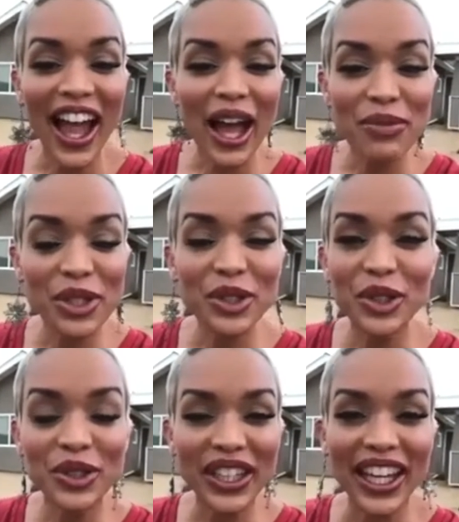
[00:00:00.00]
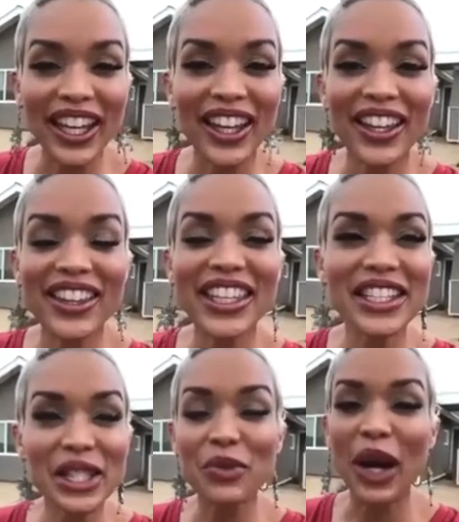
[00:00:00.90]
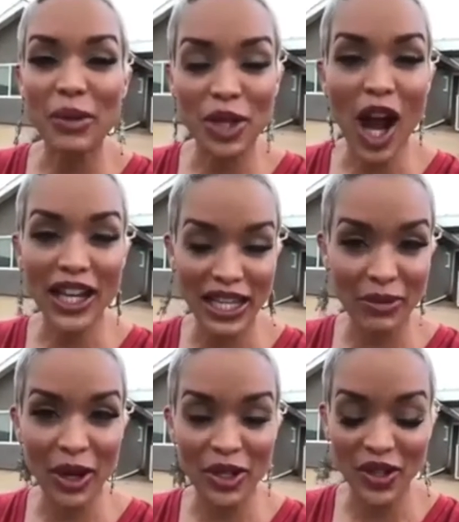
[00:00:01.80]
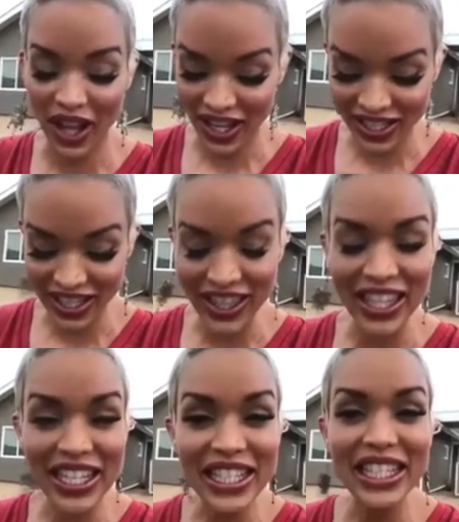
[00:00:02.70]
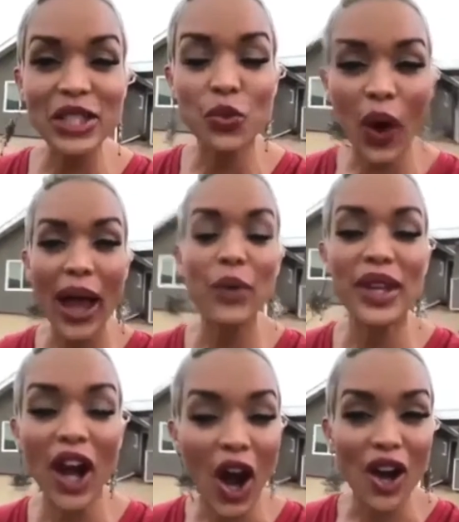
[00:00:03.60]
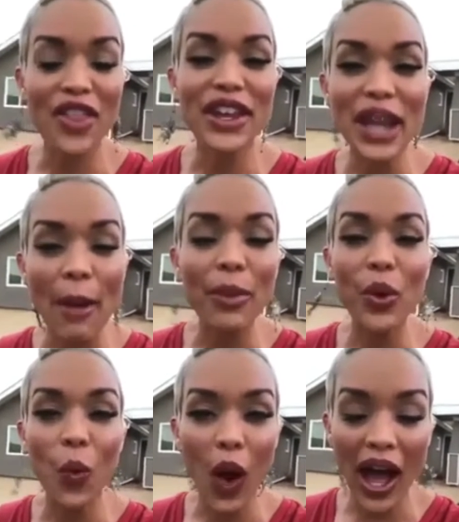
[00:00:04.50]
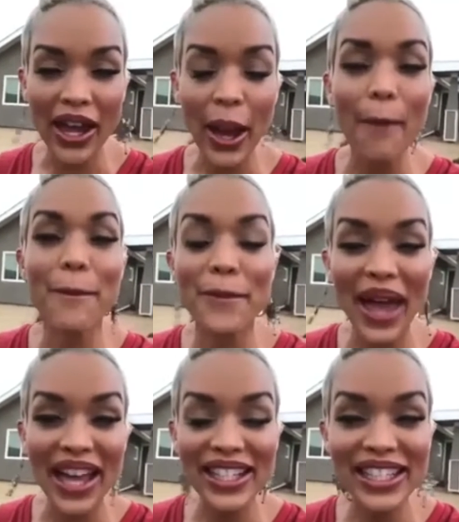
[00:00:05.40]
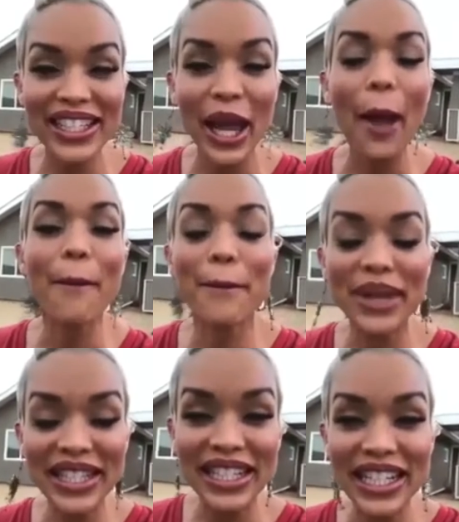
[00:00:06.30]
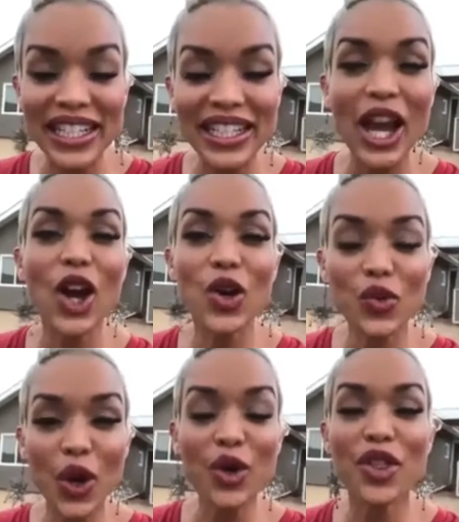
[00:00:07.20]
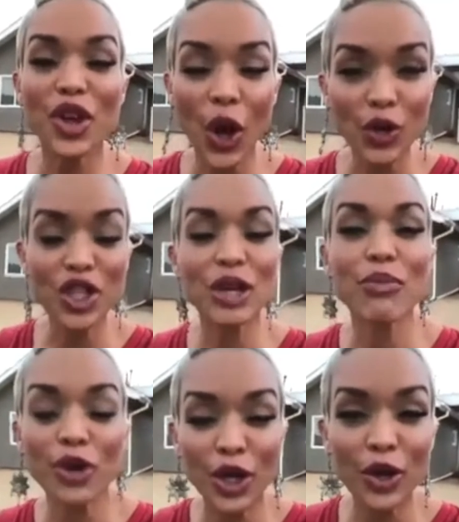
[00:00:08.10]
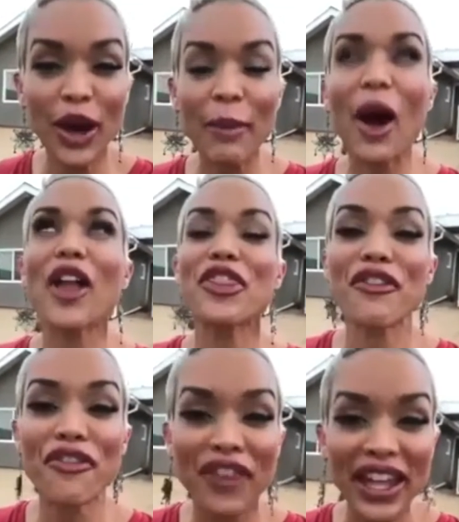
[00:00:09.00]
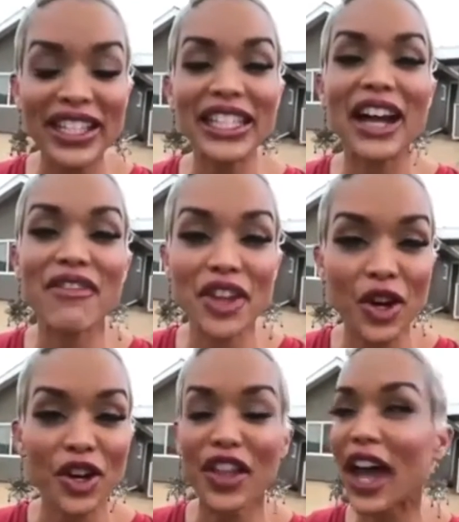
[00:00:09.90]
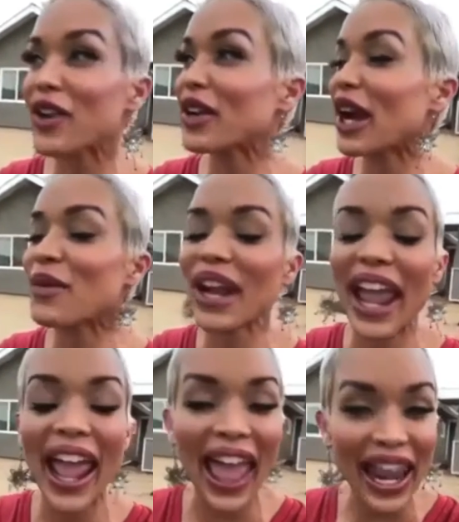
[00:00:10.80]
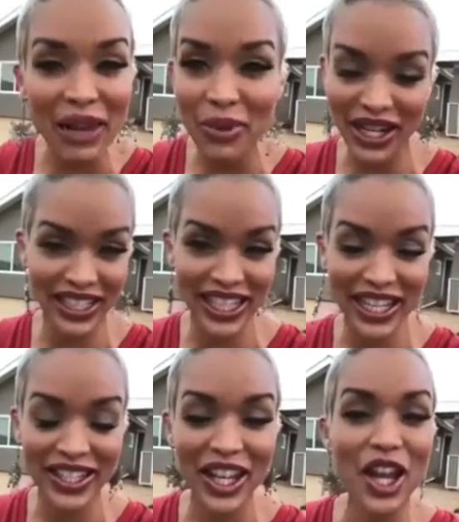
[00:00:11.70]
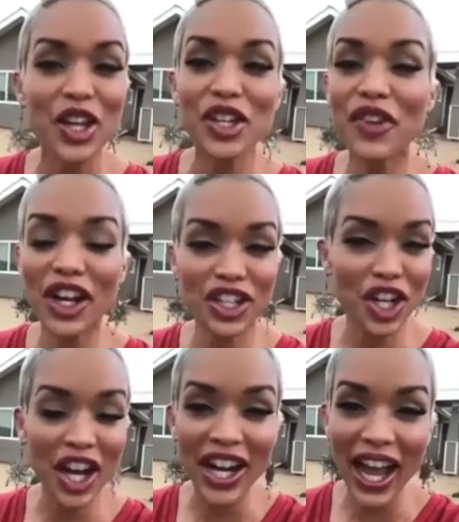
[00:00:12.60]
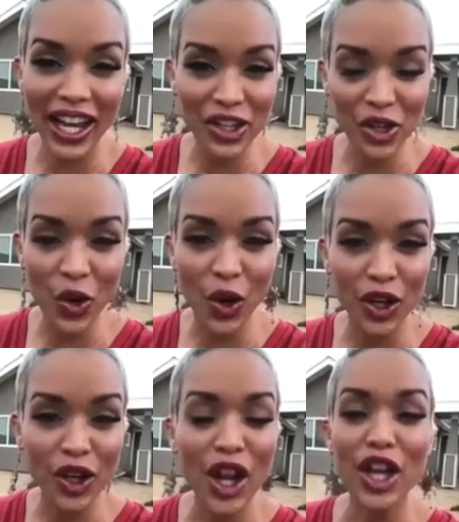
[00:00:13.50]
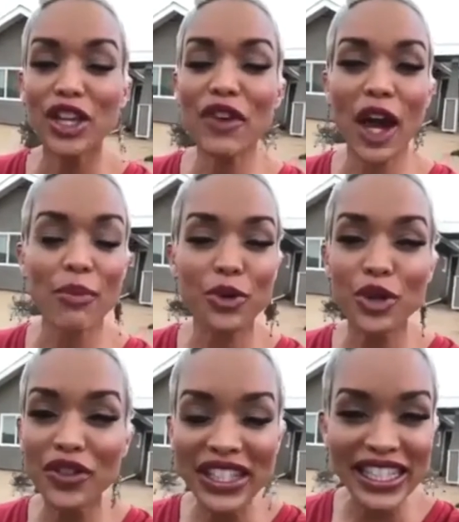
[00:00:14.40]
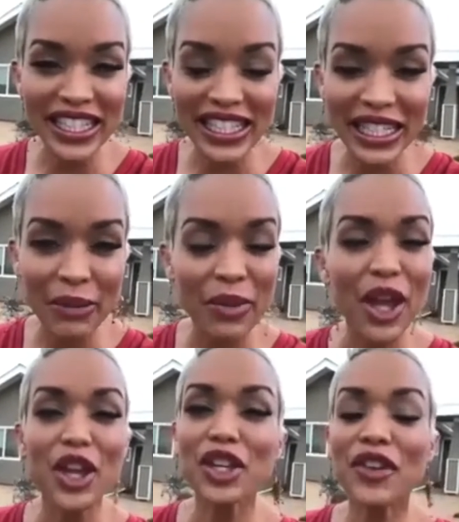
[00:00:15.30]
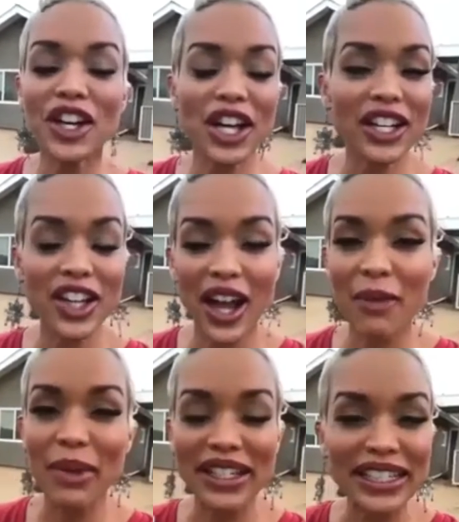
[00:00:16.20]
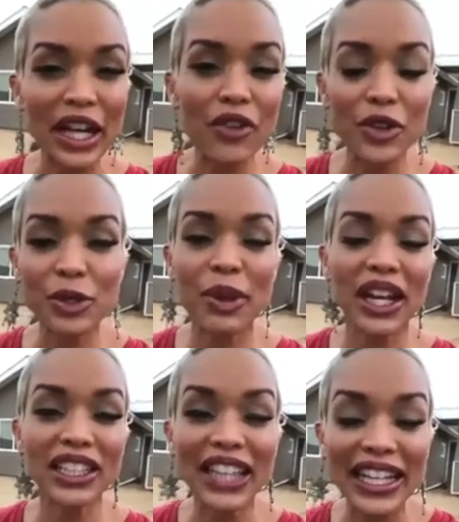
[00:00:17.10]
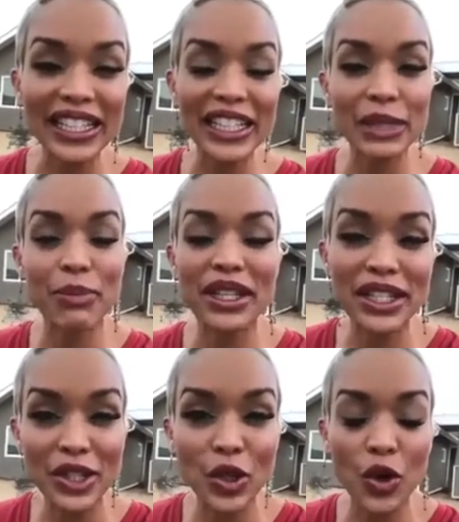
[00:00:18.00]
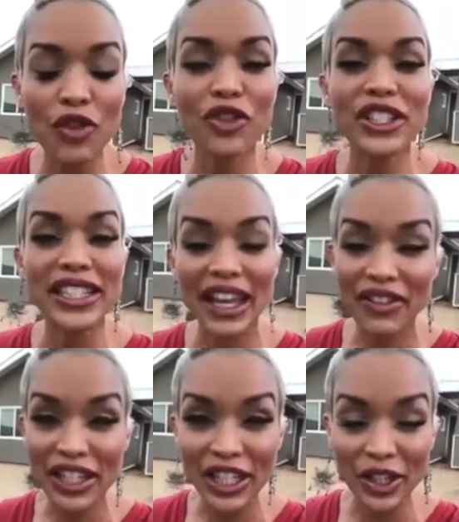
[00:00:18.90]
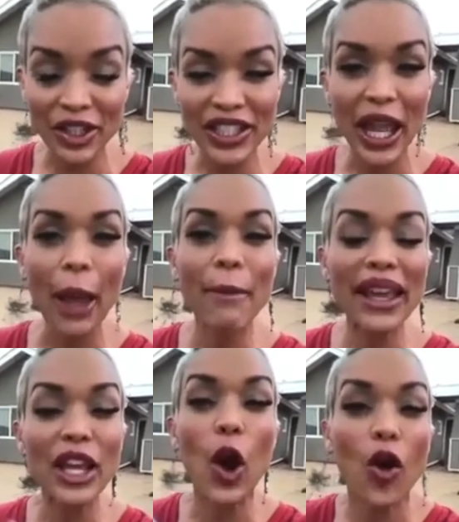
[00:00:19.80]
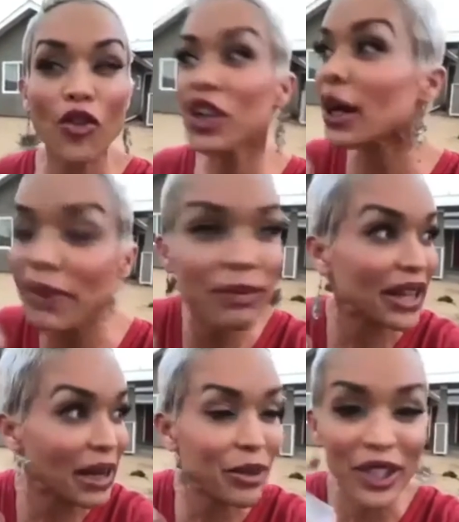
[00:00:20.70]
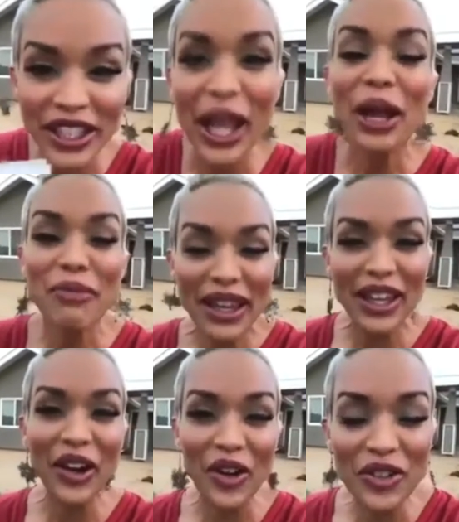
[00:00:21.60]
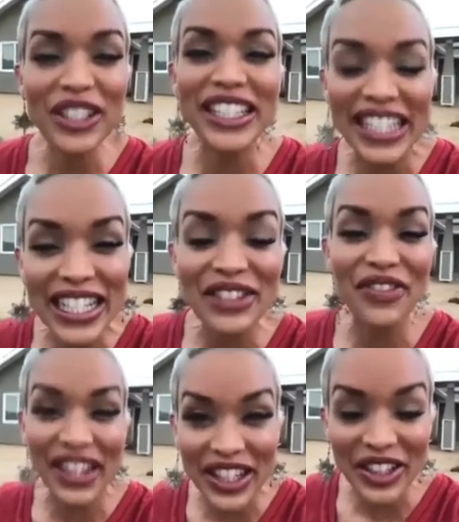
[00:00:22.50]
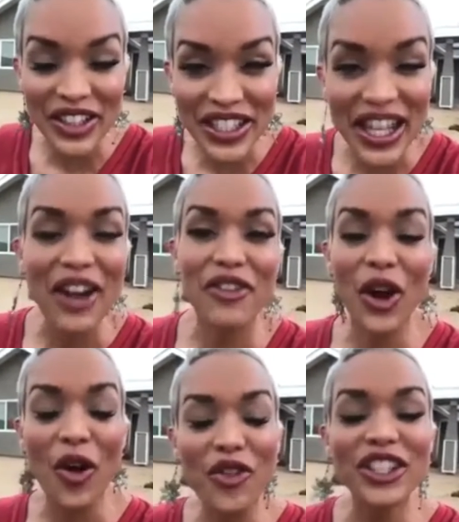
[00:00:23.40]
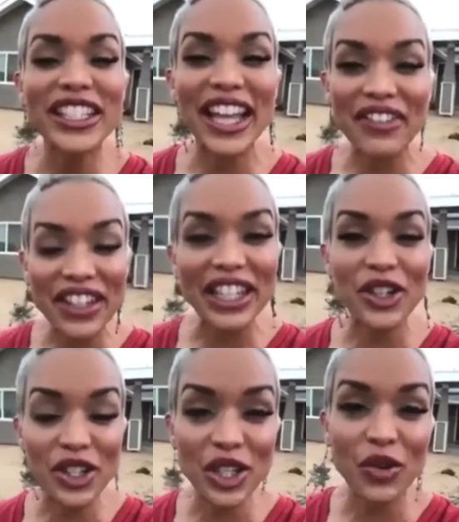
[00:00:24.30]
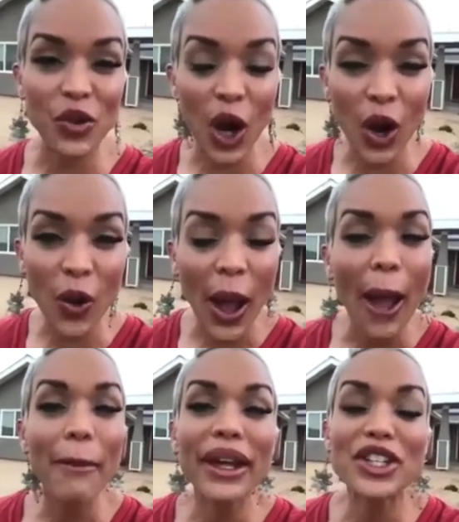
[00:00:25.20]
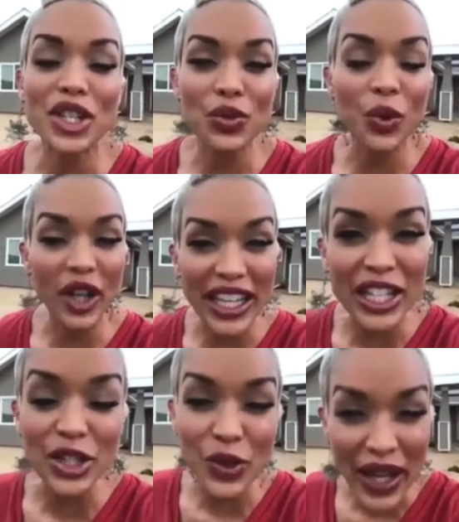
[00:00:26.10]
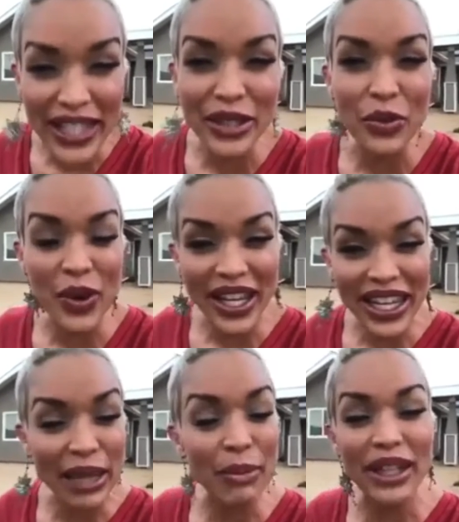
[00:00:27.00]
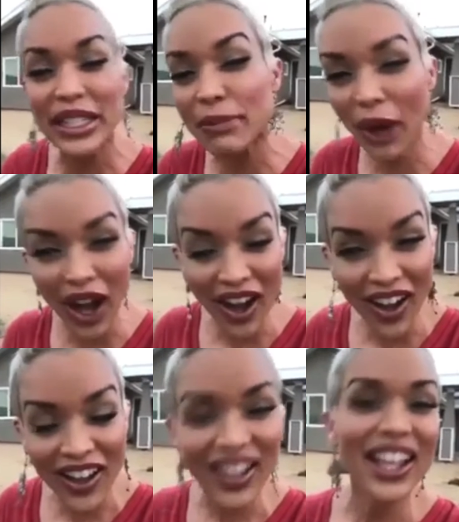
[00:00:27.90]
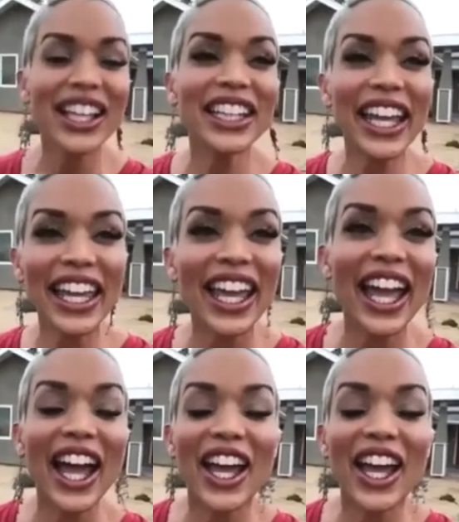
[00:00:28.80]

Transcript: Absolutely. This is what I'm talking about, you guys. This is why we are the #1 best business growth coaching program on the face of the earth. I don't care what anybody says. You've got Sean and I in your corner. You've got a proven system. You've got myself, who's been a licensed business owner for 7 years, I'm in my neighborhood, making over six figures for over 7 years in a row by just working 2 days a week in my spa. Like,